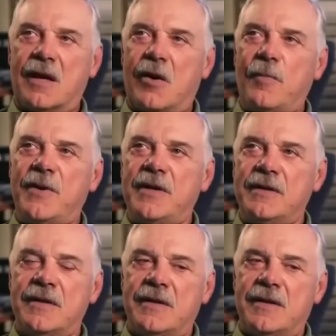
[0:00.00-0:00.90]
I open
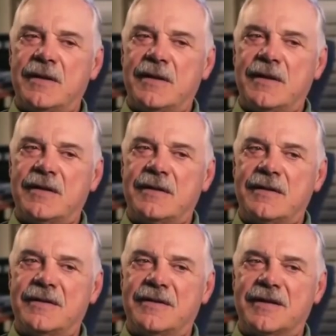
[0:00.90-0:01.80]
it,
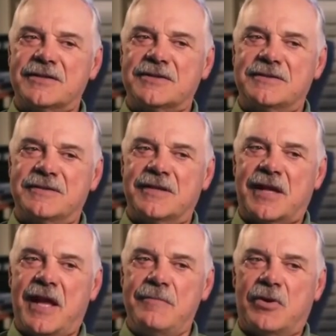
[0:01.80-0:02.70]
and there's
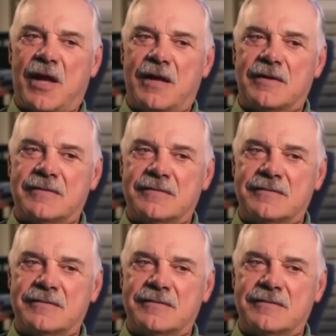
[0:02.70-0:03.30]
the game plan.